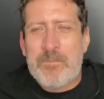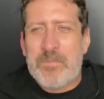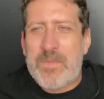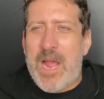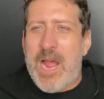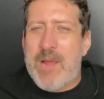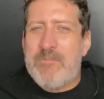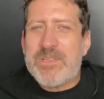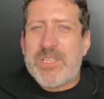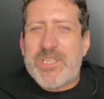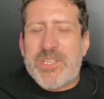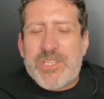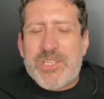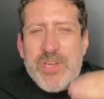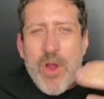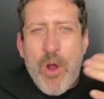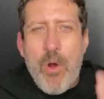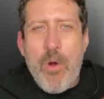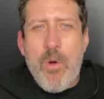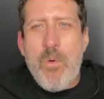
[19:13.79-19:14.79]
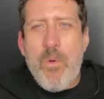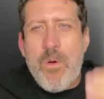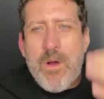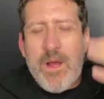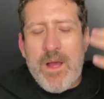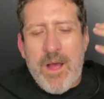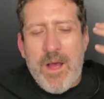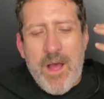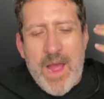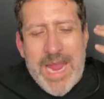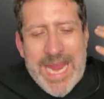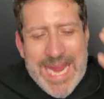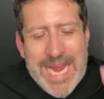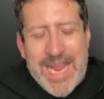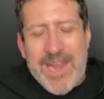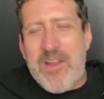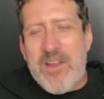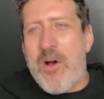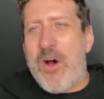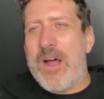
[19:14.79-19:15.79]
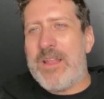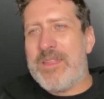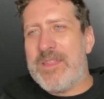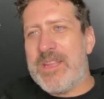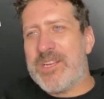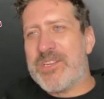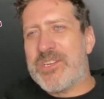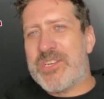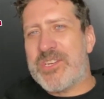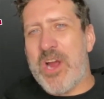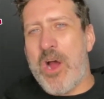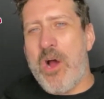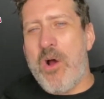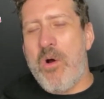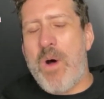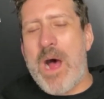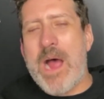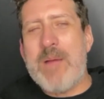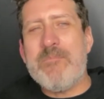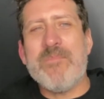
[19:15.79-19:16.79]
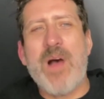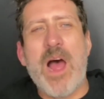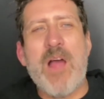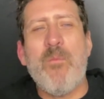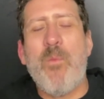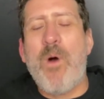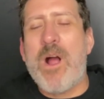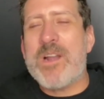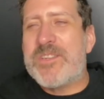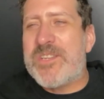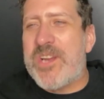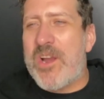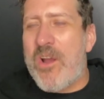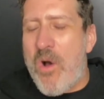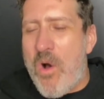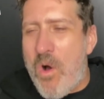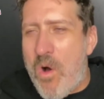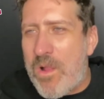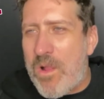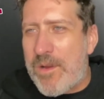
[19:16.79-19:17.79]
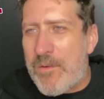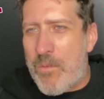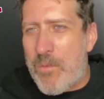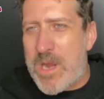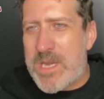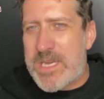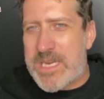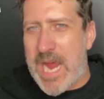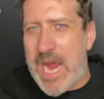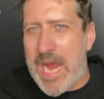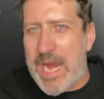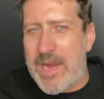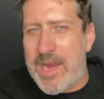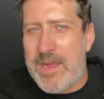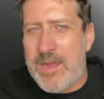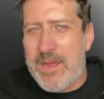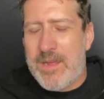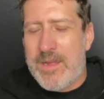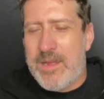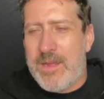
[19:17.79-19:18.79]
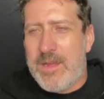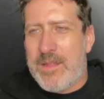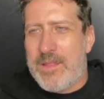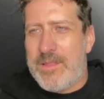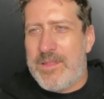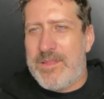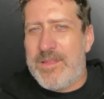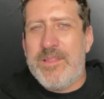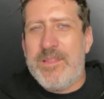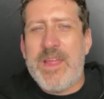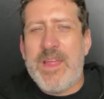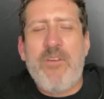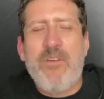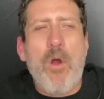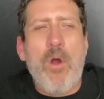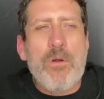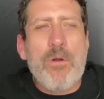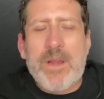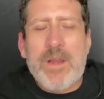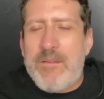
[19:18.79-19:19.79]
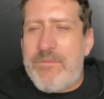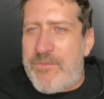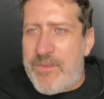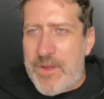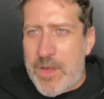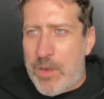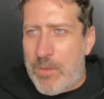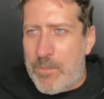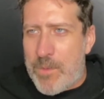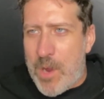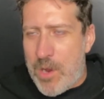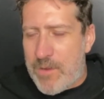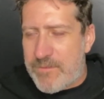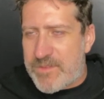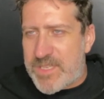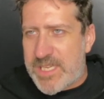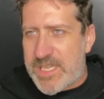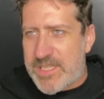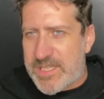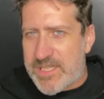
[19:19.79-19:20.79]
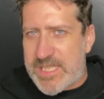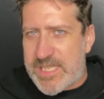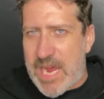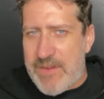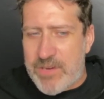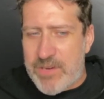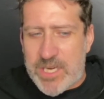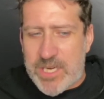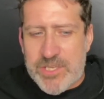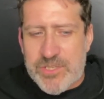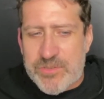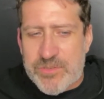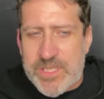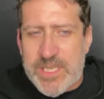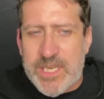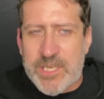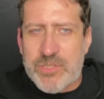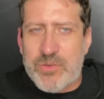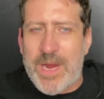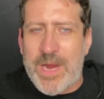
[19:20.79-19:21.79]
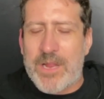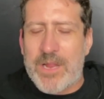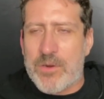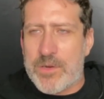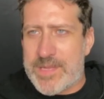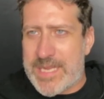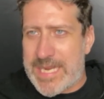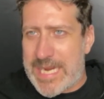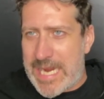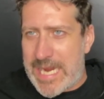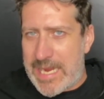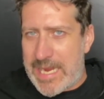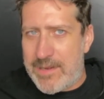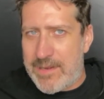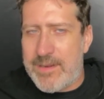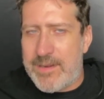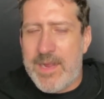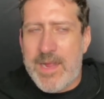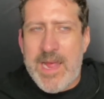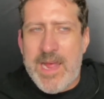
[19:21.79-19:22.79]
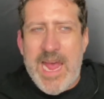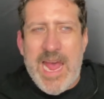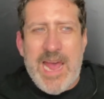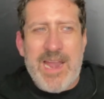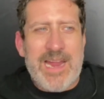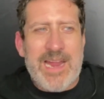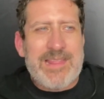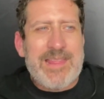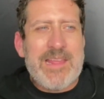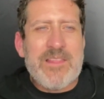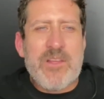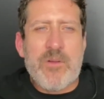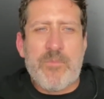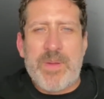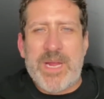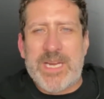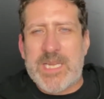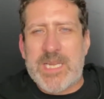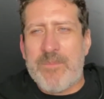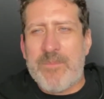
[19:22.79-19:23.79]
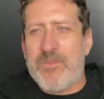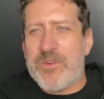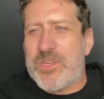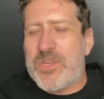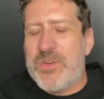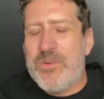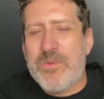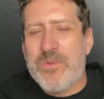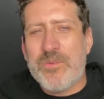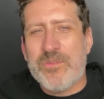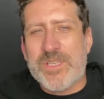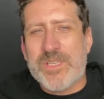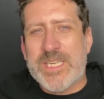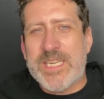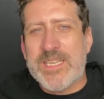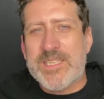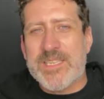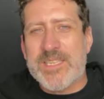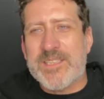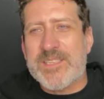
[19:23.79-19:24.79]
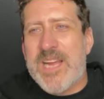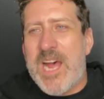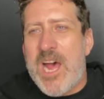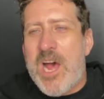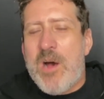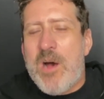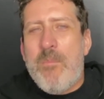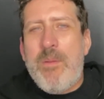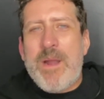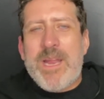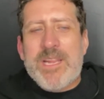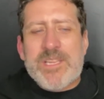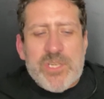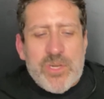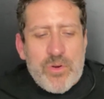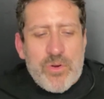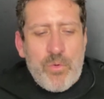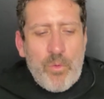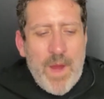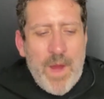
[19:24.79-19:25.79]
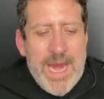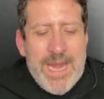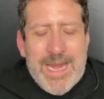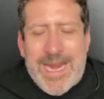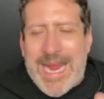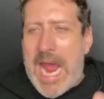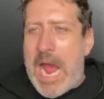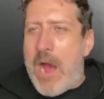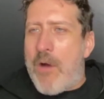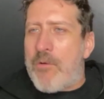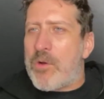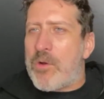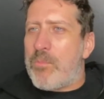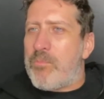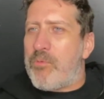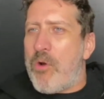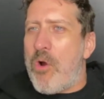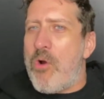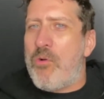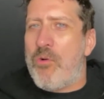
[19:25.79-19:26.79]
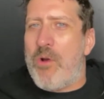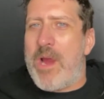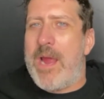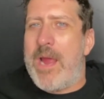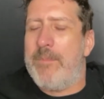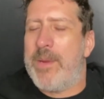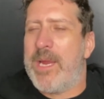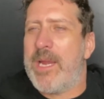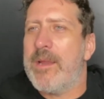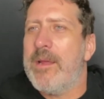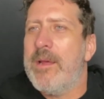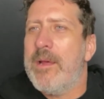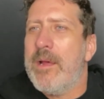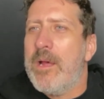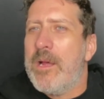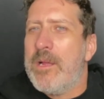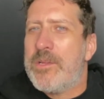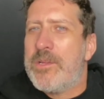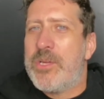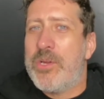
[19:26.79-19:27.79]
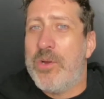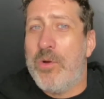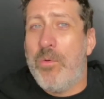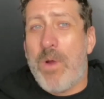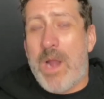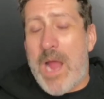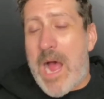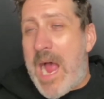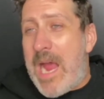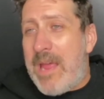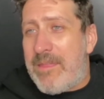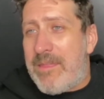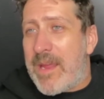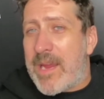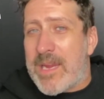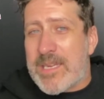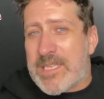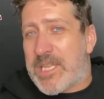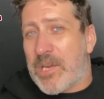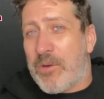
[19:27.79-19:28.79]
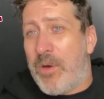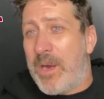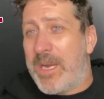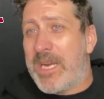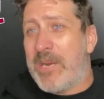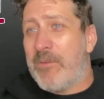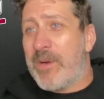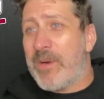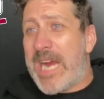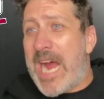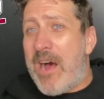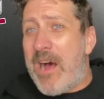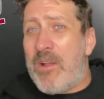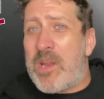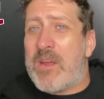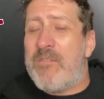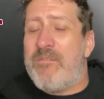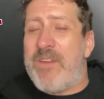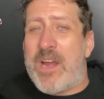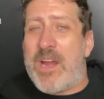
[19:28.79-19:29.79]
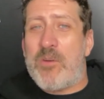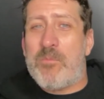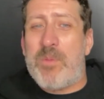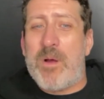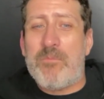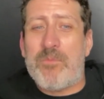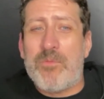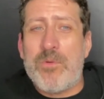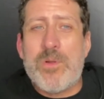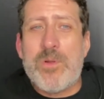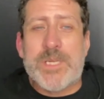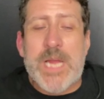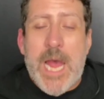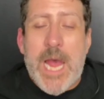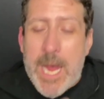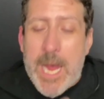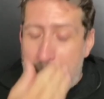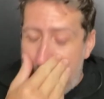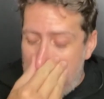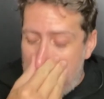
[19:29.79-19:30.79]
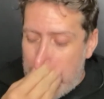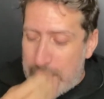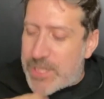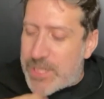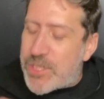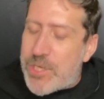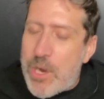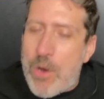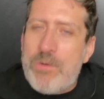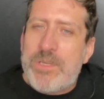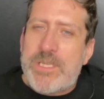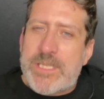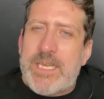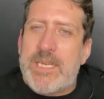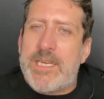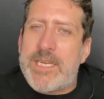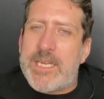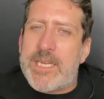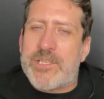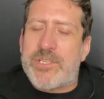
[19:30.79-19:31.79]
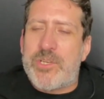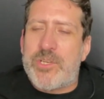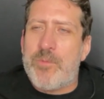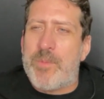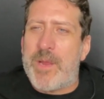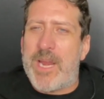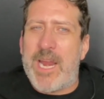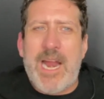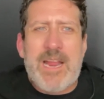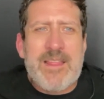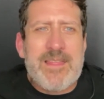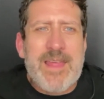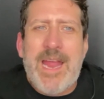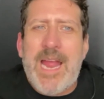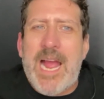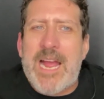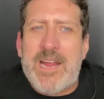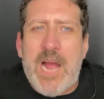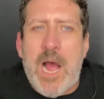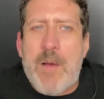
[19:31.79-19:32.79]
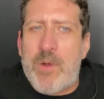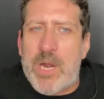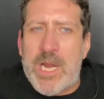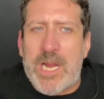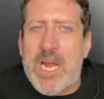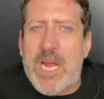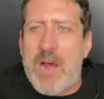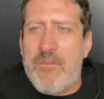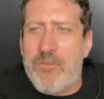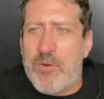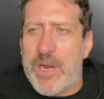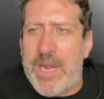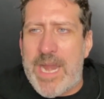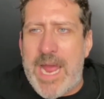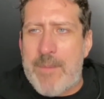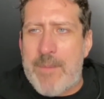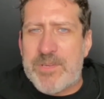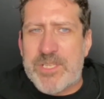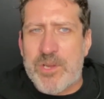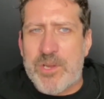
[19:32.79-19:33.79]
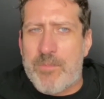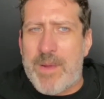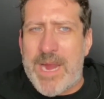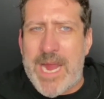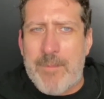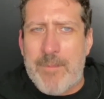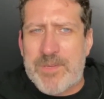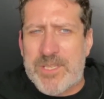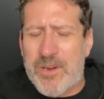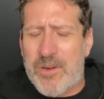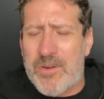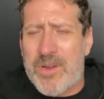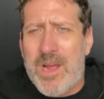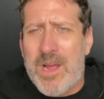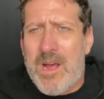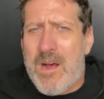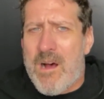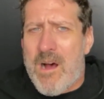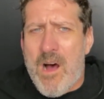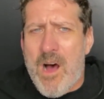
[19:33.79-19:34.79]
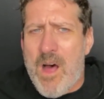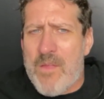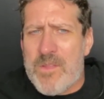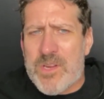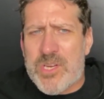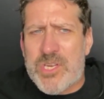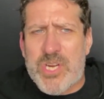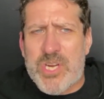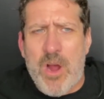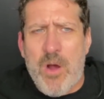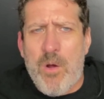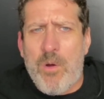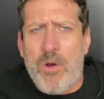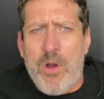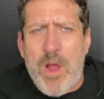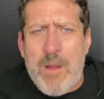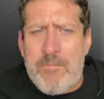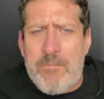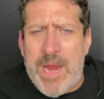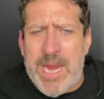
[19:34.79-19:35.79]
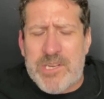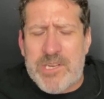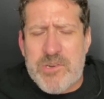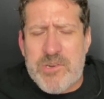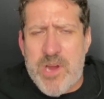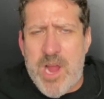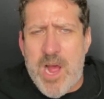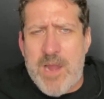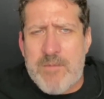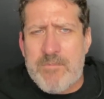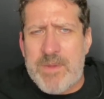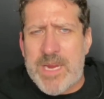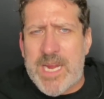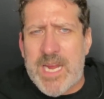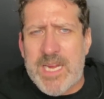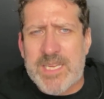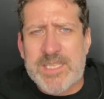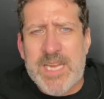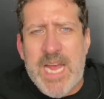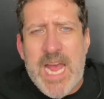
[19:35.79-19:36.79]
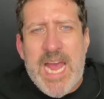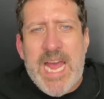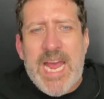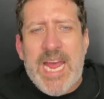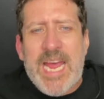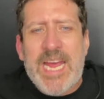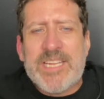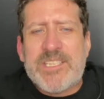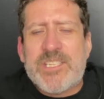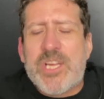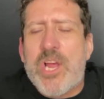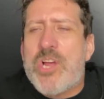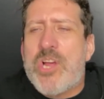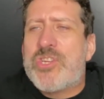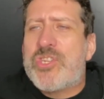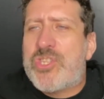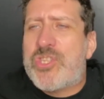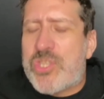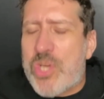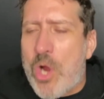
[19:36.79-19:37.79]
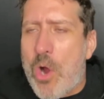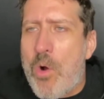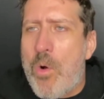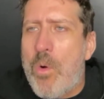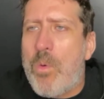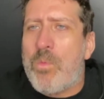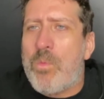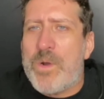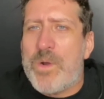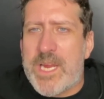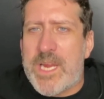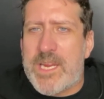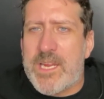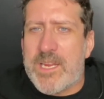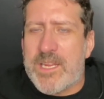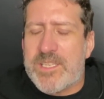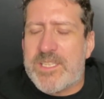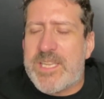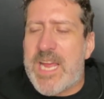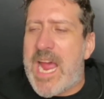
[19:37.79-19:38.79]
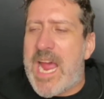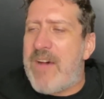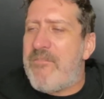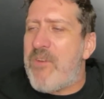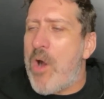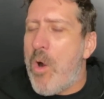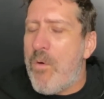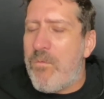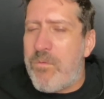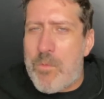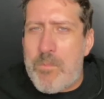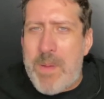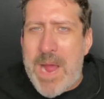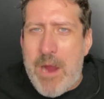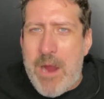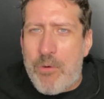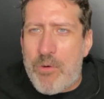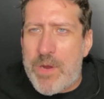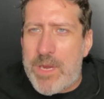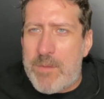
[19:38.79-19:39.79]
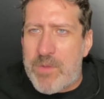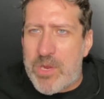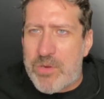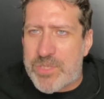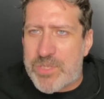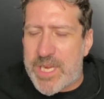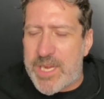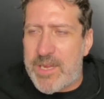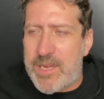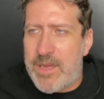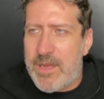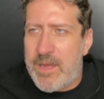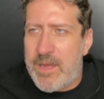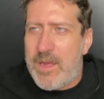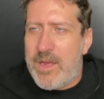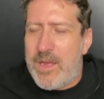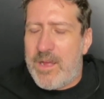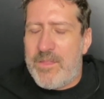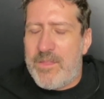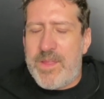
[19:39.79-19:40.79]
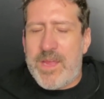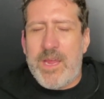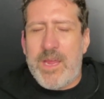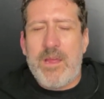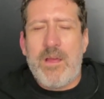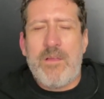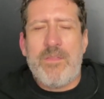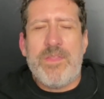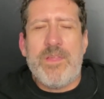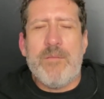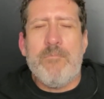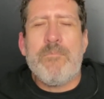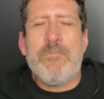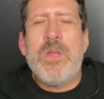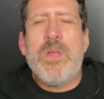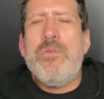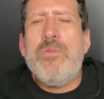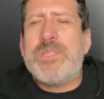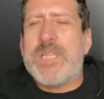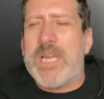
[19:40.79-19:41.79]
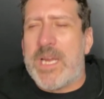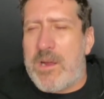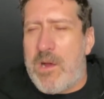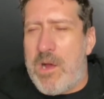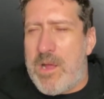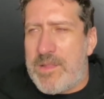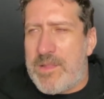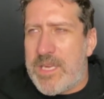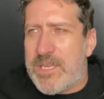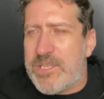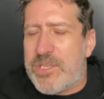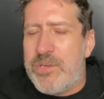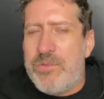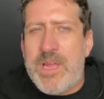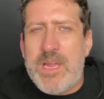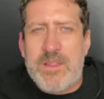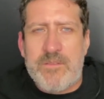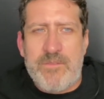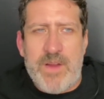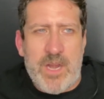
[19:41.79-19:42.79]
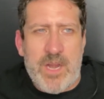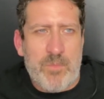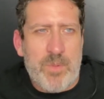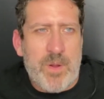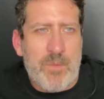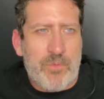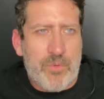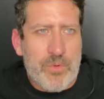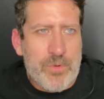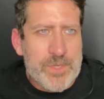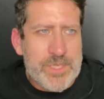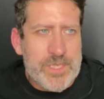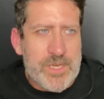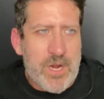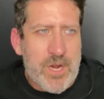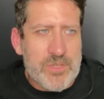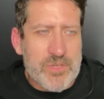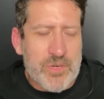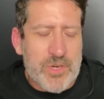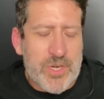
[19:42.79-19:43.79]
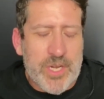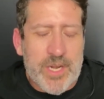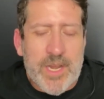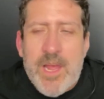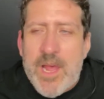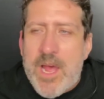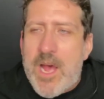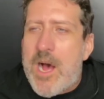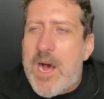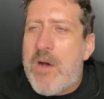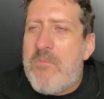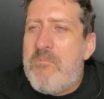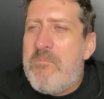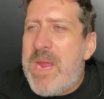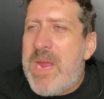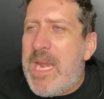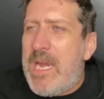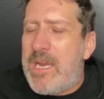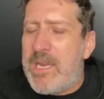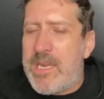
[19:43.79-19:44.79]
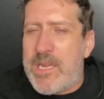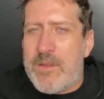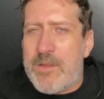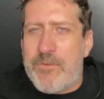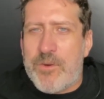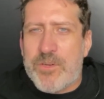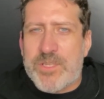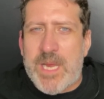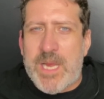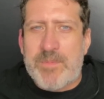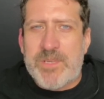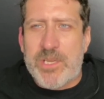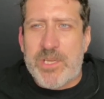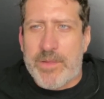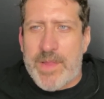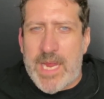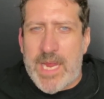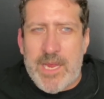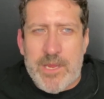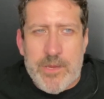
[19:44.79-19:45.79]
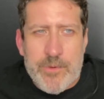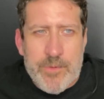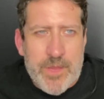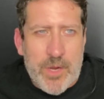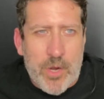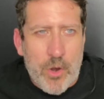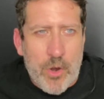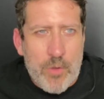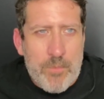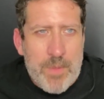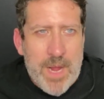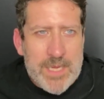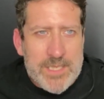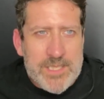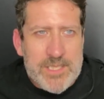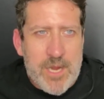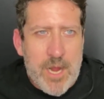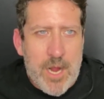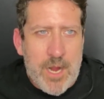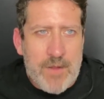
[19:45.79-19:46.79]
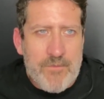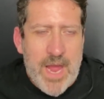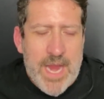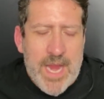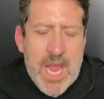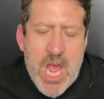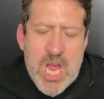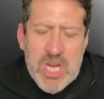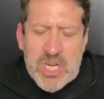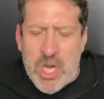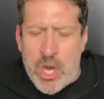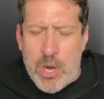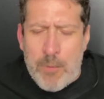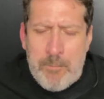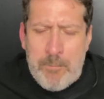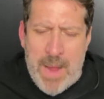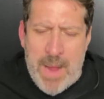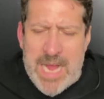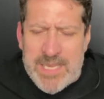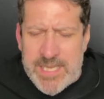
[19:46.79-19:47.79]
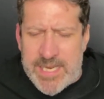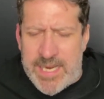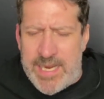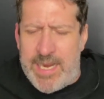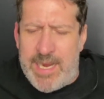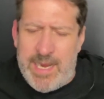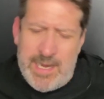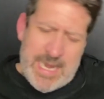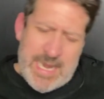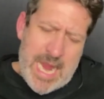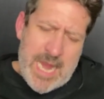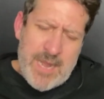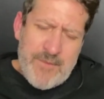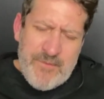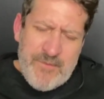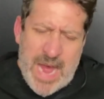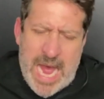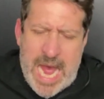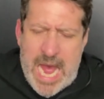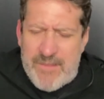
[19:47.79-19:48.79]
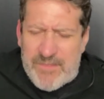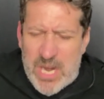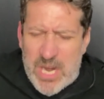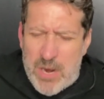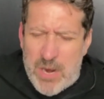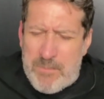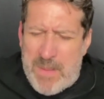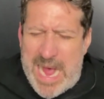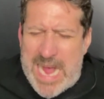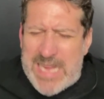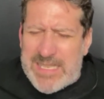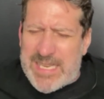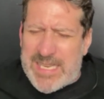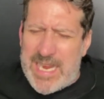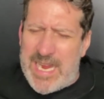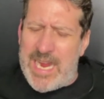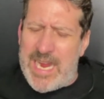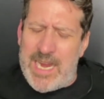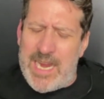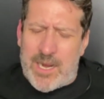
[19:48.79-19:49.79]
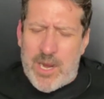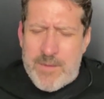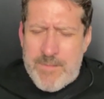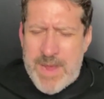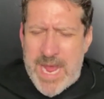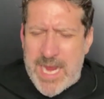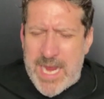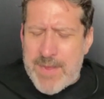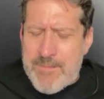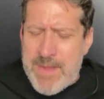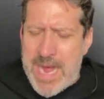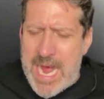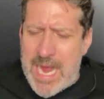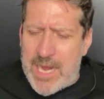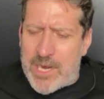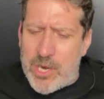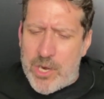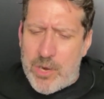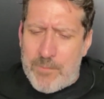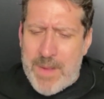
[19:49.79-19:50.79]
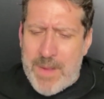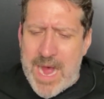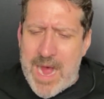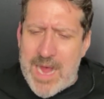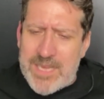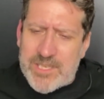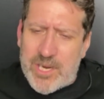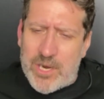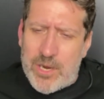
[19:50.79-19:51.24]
I'm so in on this show. I watched it all in one day. They've already filmed all of season 7 because you see a trailer at the end. And I think they're picked up for 2 new seasons, but it's great counter programming to what I think is the gritty reality of Vanderpump Rules. It is so silly and stupid. And I think I'm going to cover it episode by episode on the show or on Patreon because it's so ridiculous. They have overpowering music. The music on this, you think the Vanderpump Rules songs are good. Immediately in the first episode, they hit you with a girl boss song of like, girl bossing, 9 to 5, girl bossing, I'm gonna make it mine, girl boss,